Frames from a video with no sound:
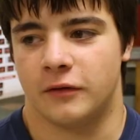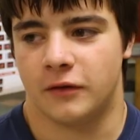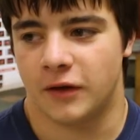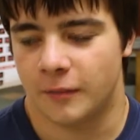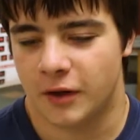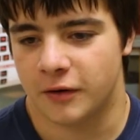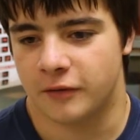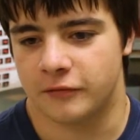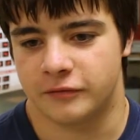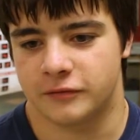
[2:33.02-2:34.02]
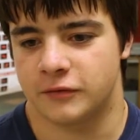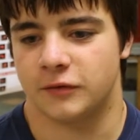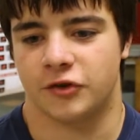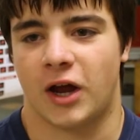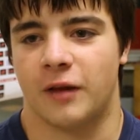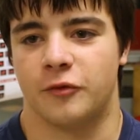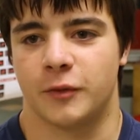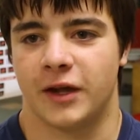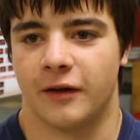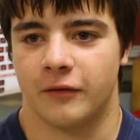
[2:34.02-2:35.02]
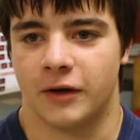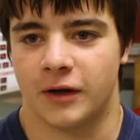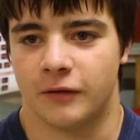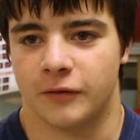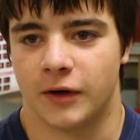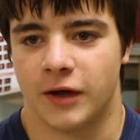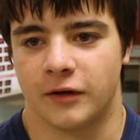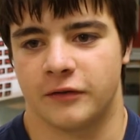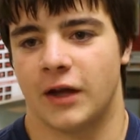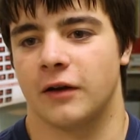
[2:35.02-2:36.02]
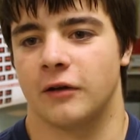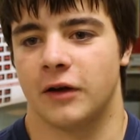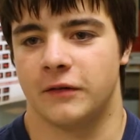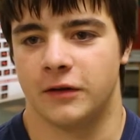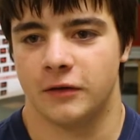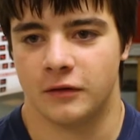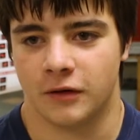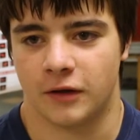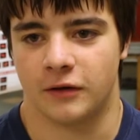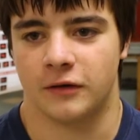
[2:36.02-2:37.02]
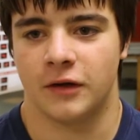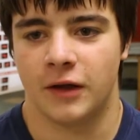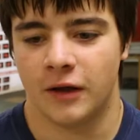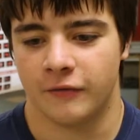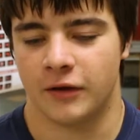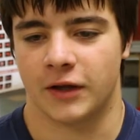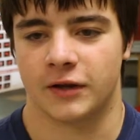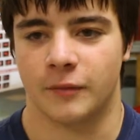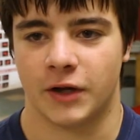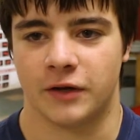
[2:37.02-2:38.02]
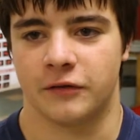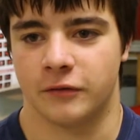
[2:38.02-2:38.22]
The amount of jobs we have right now for ag is kind of crazy, and I feel like the money is